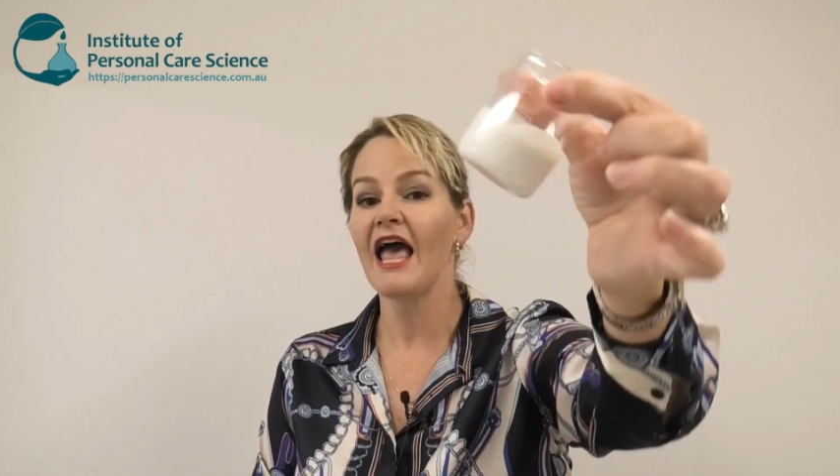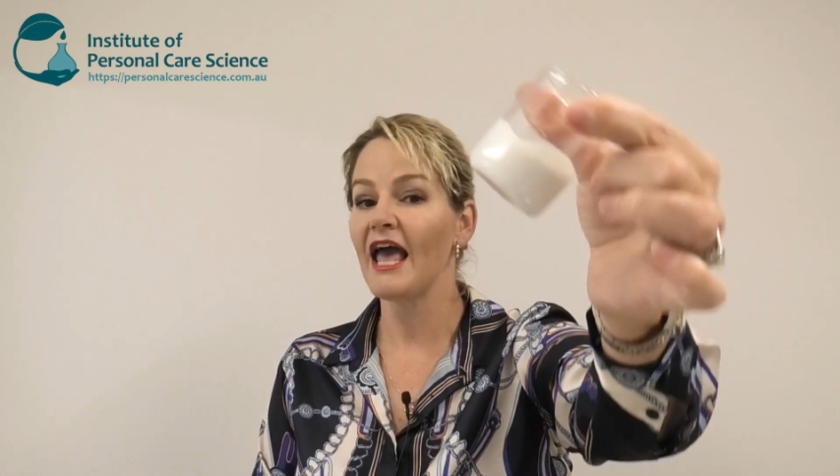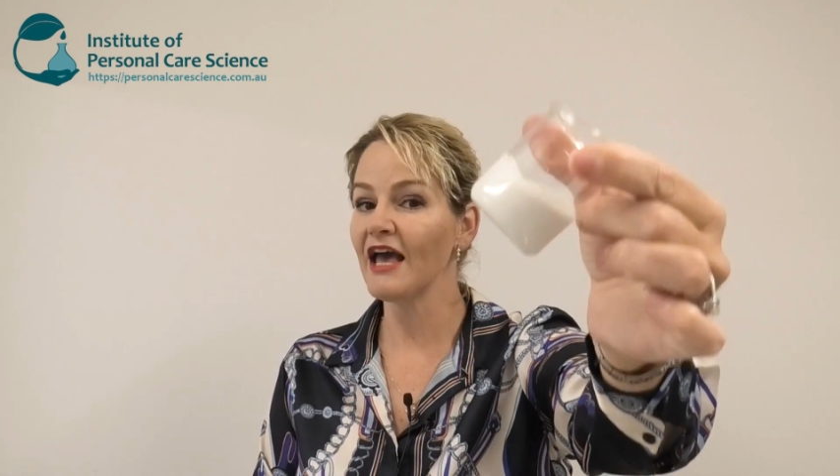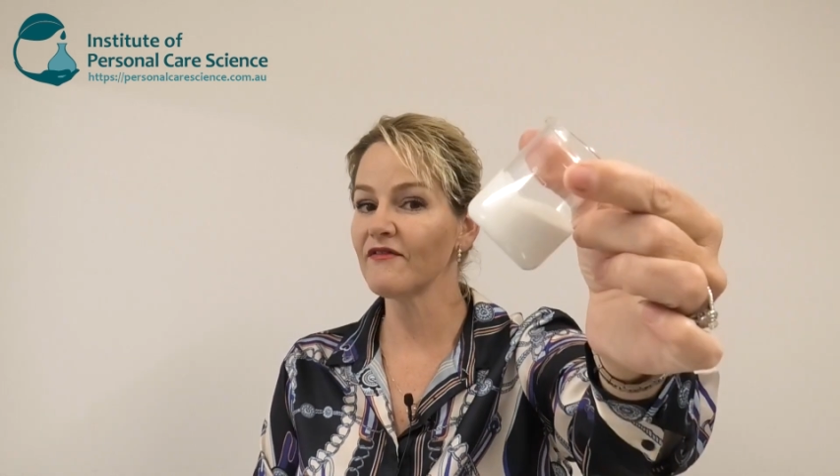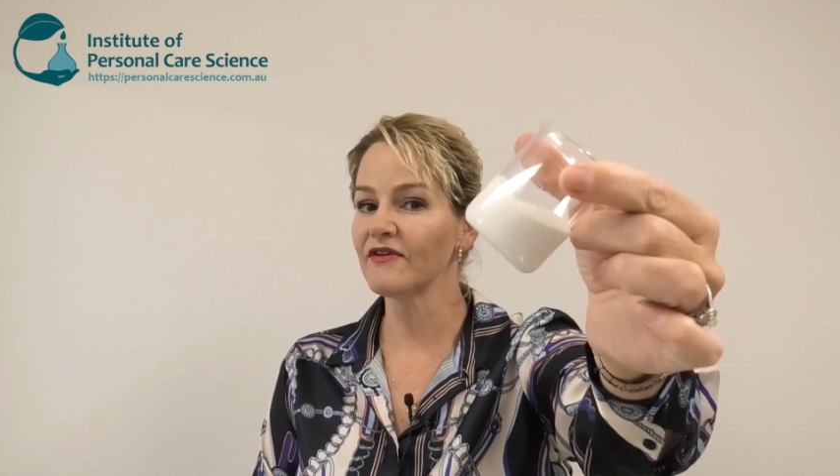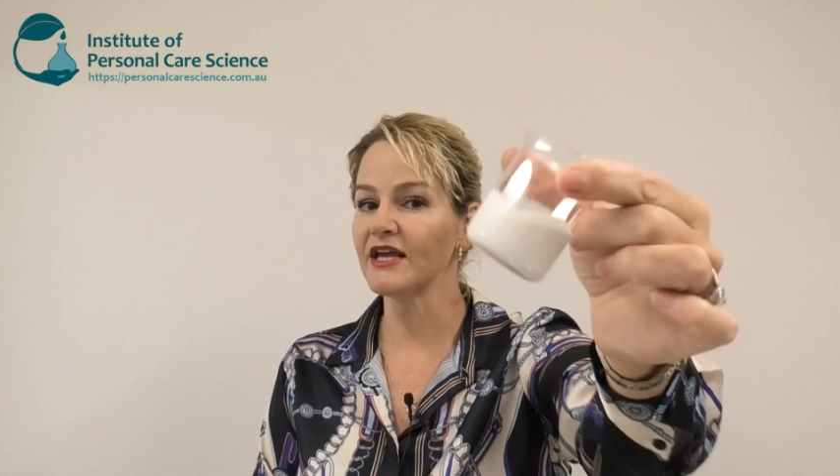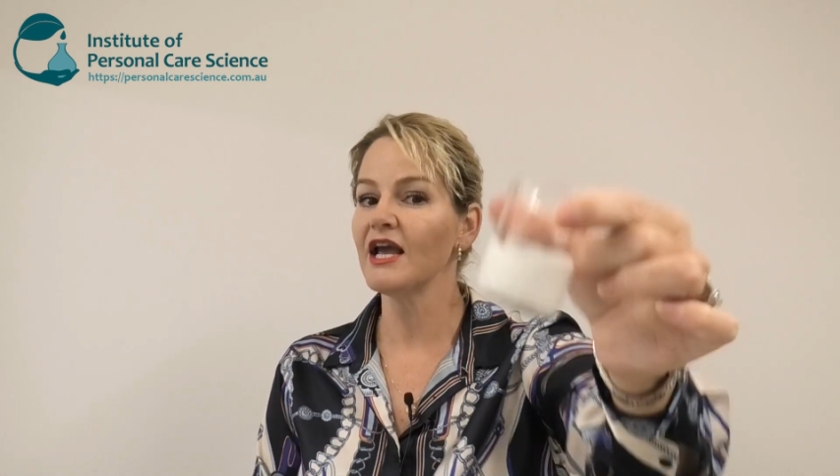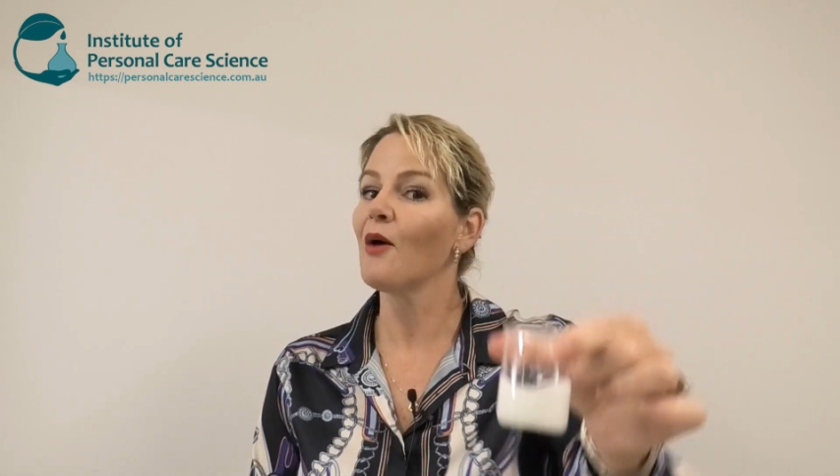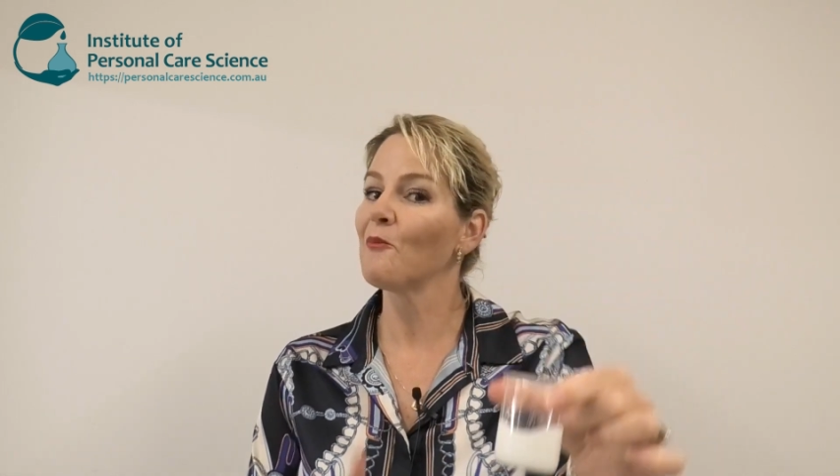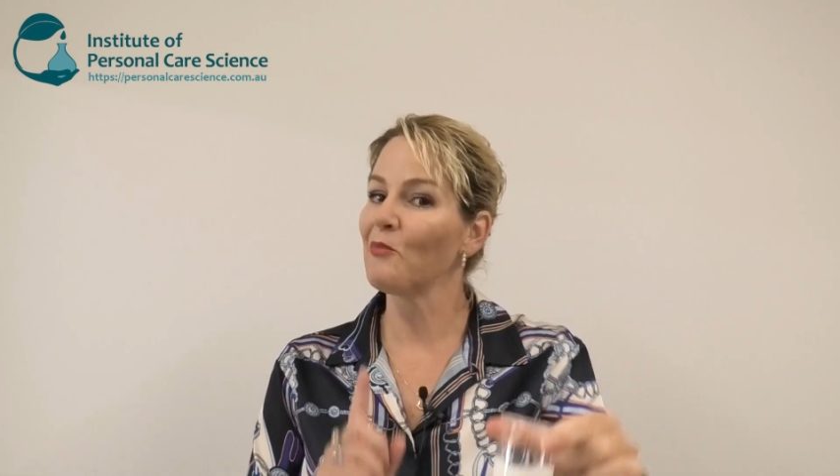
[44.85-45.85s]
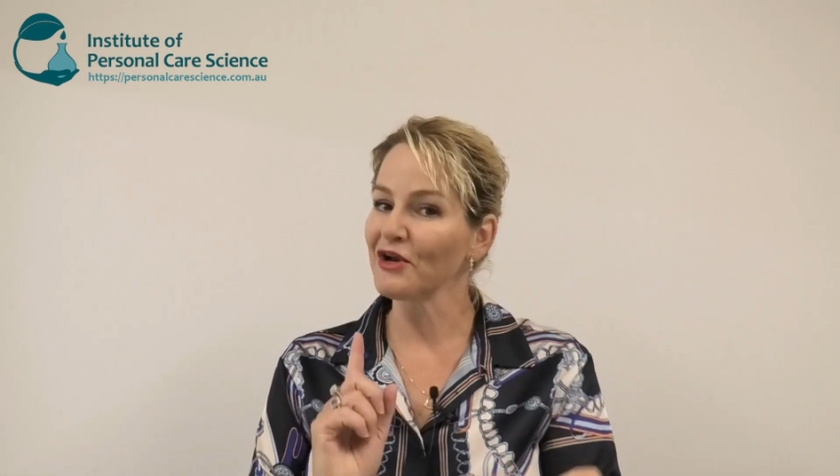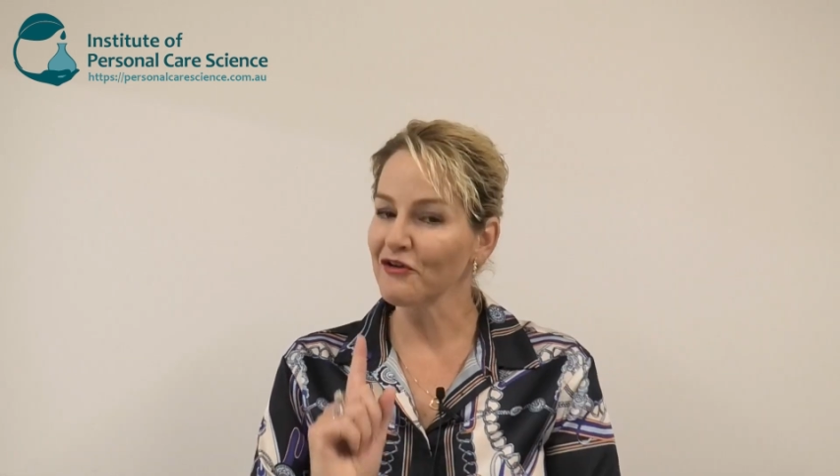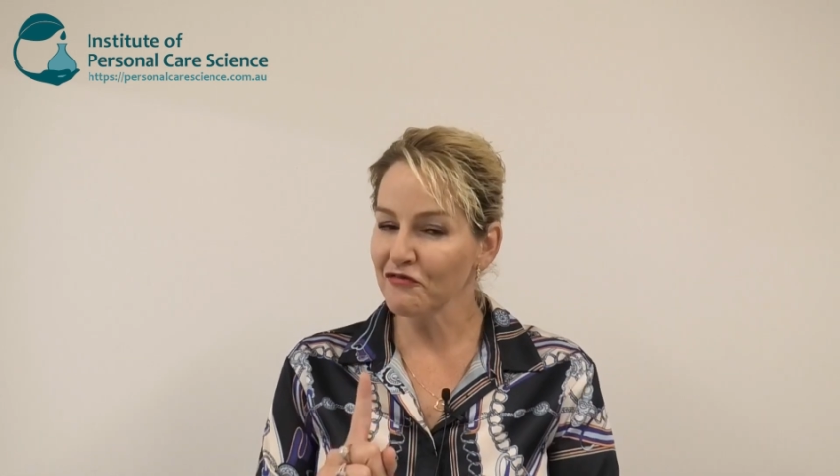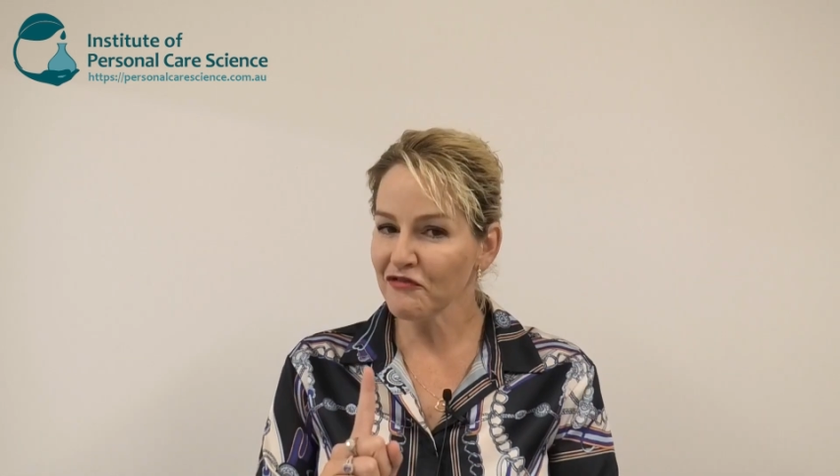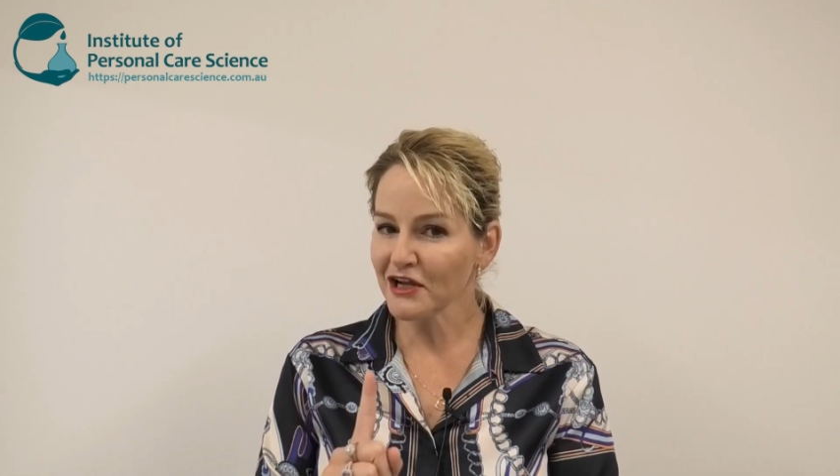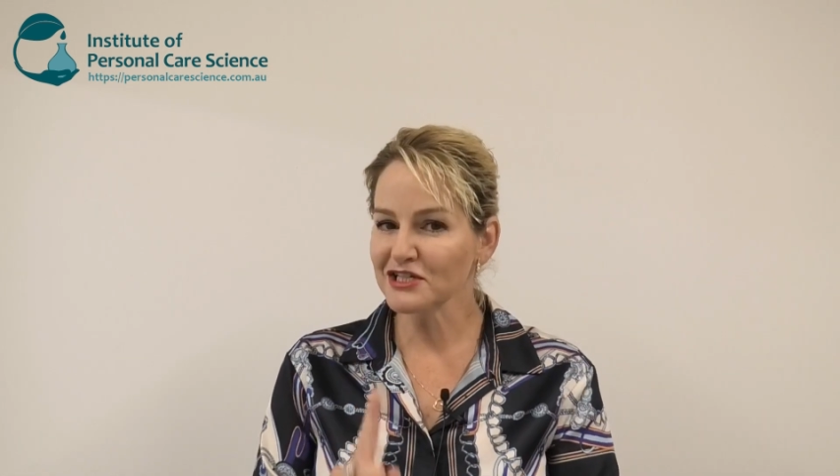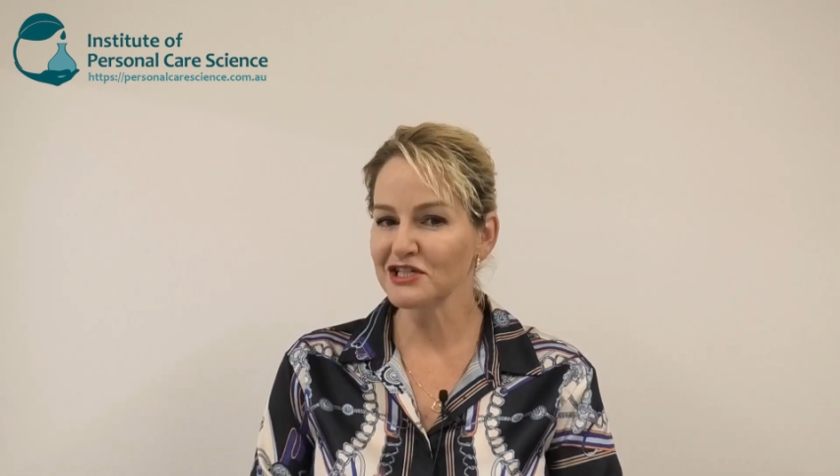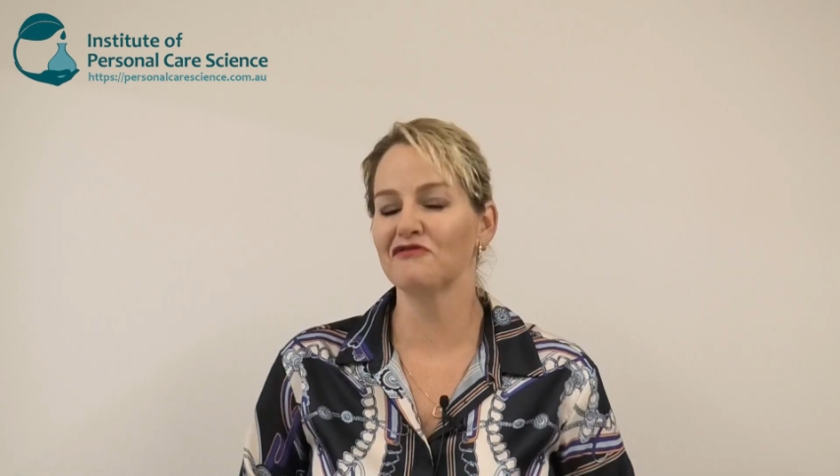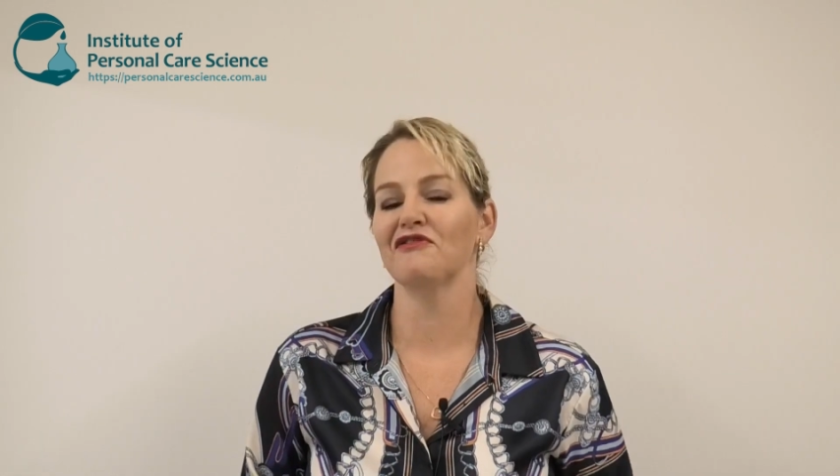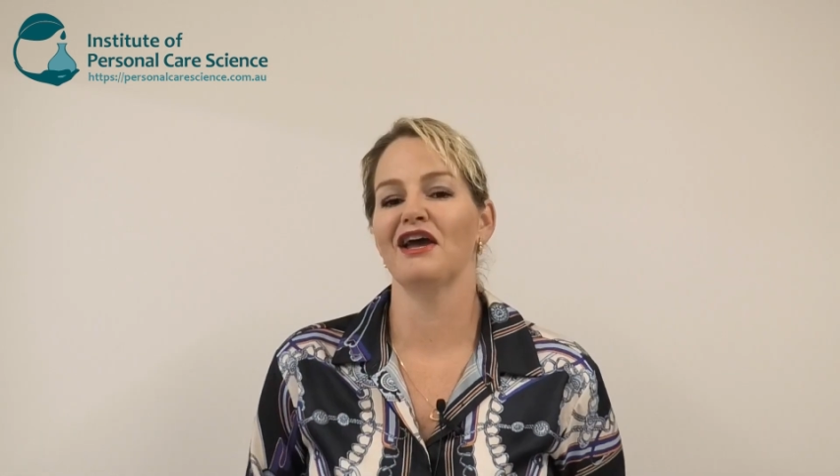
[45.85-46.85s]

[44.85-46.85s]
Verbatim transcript: heavy but effective